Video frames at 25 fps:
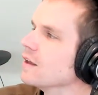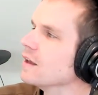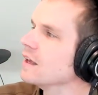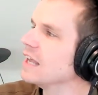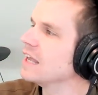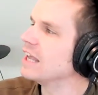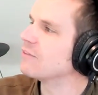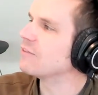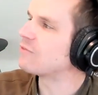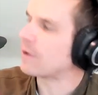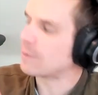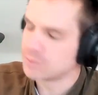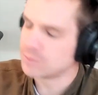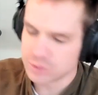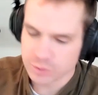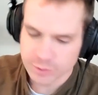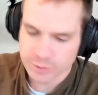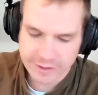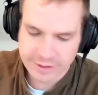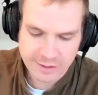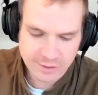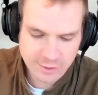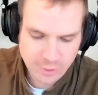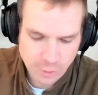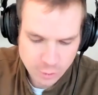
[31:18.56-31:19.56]
If I'm doing
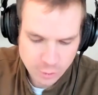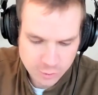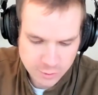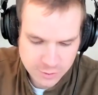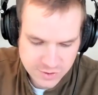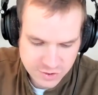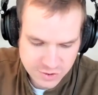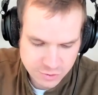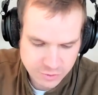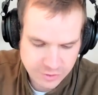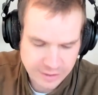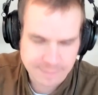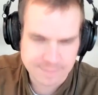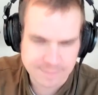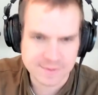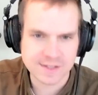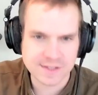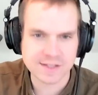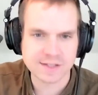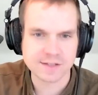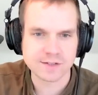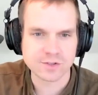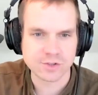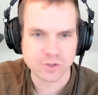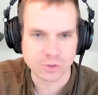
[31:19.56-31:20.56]
local
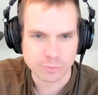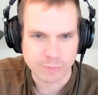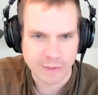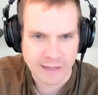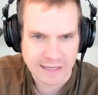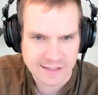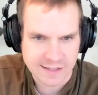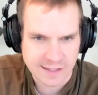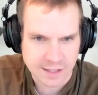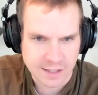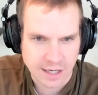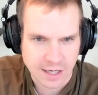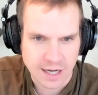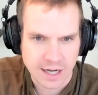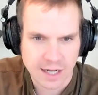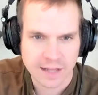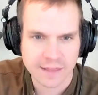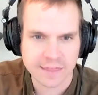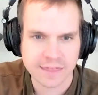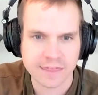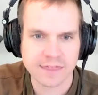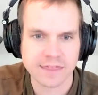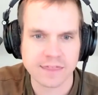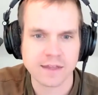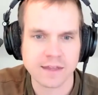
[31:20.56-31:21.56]
scripts, do basic auth,
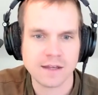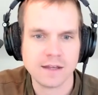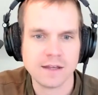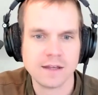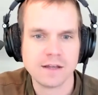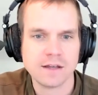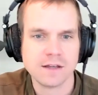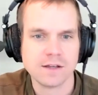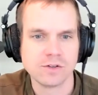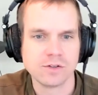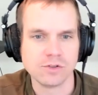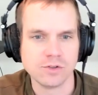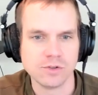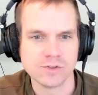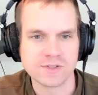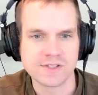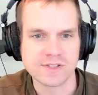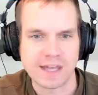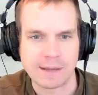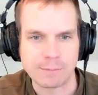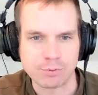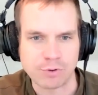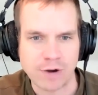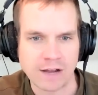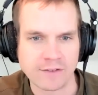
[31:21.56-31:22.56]
use
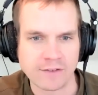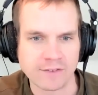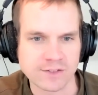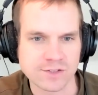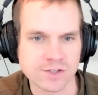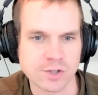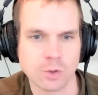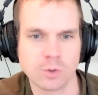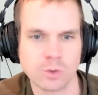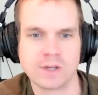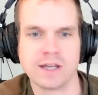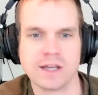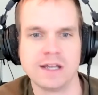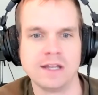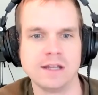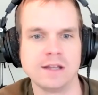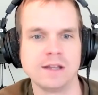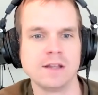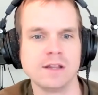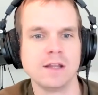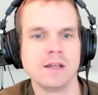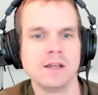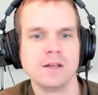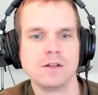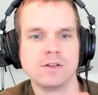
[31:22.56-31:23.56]
that private token,
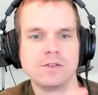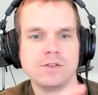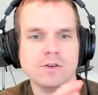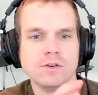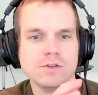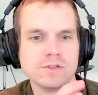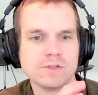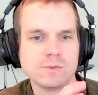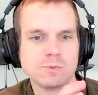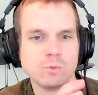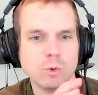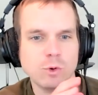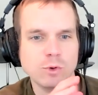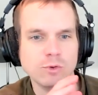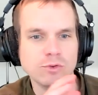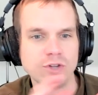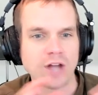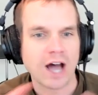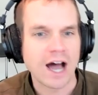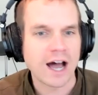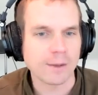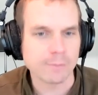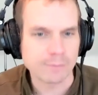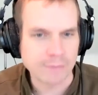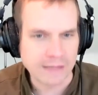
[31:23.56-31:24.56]
those will
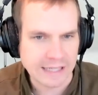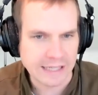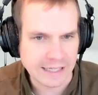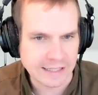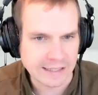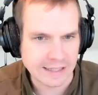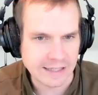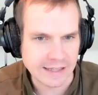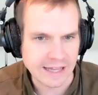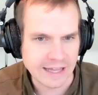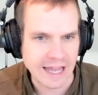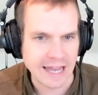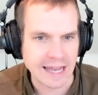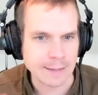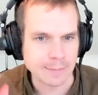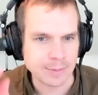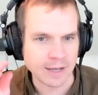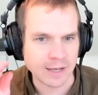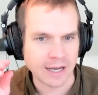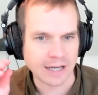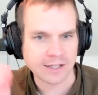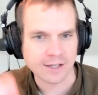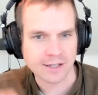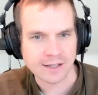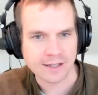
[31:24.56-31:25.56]
not be hitting the
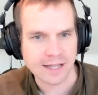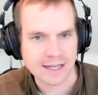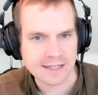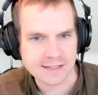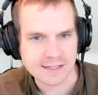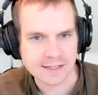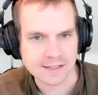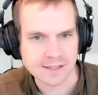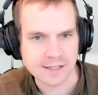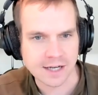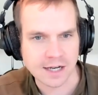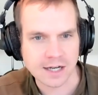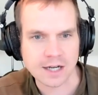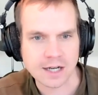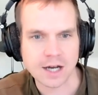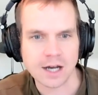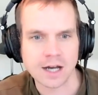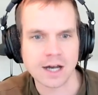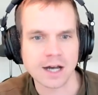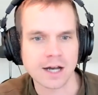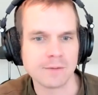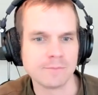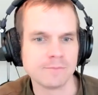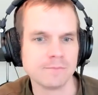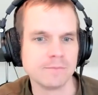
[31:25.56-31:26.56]

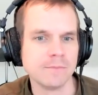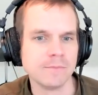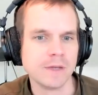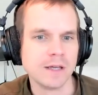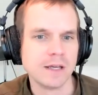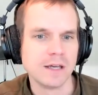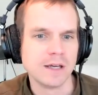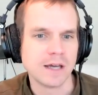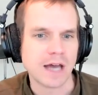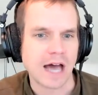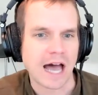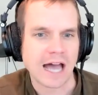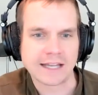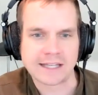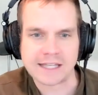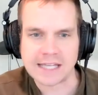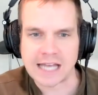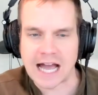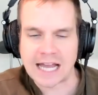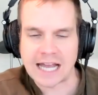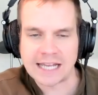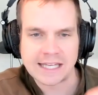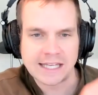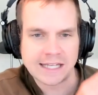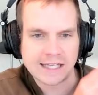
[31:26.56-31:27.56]
api.atlassian.com.
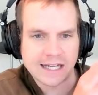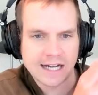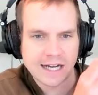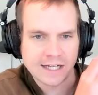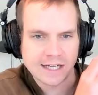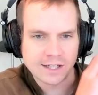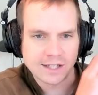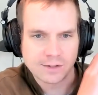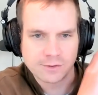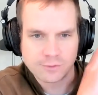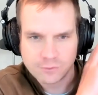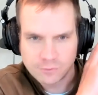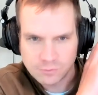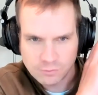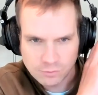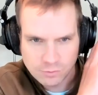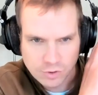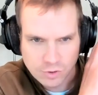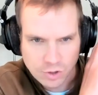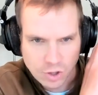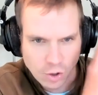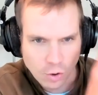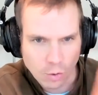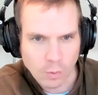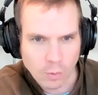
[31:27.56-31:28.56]
I can kind of
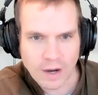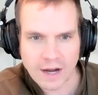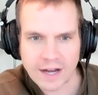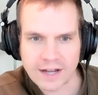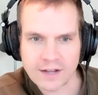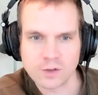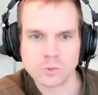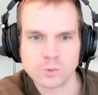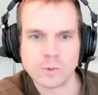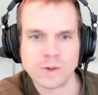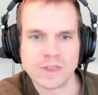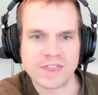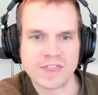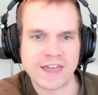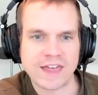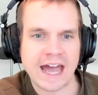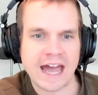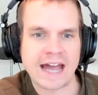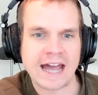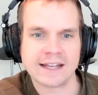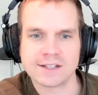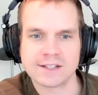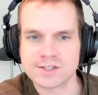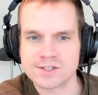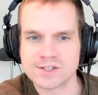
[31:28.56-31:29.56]
go wild with that
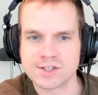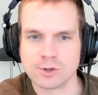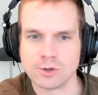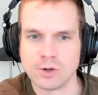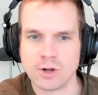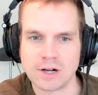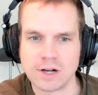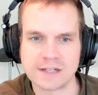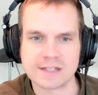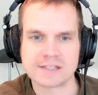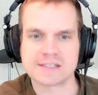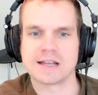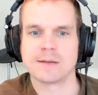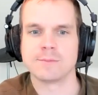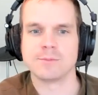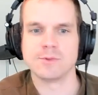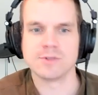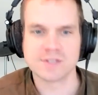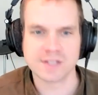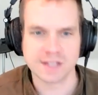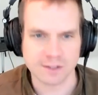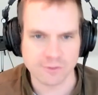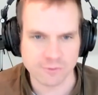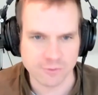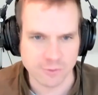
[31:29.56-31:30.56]
so long as I'm
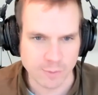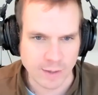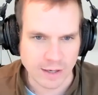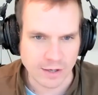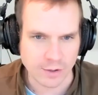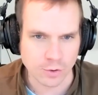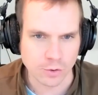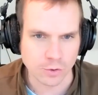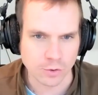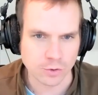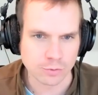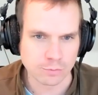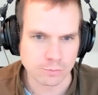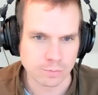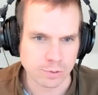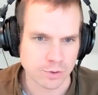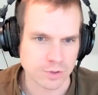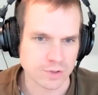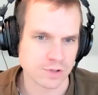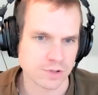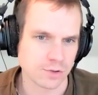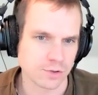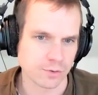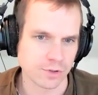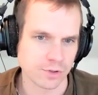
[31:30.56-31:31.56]
using it for my own
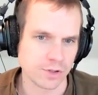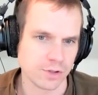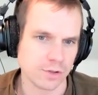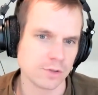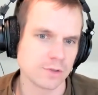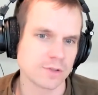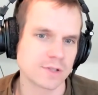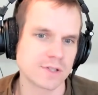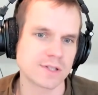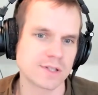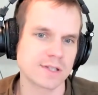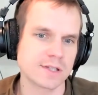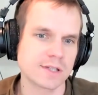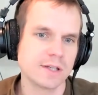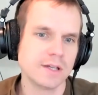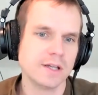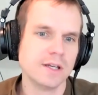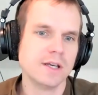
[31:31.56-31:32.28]
personal use.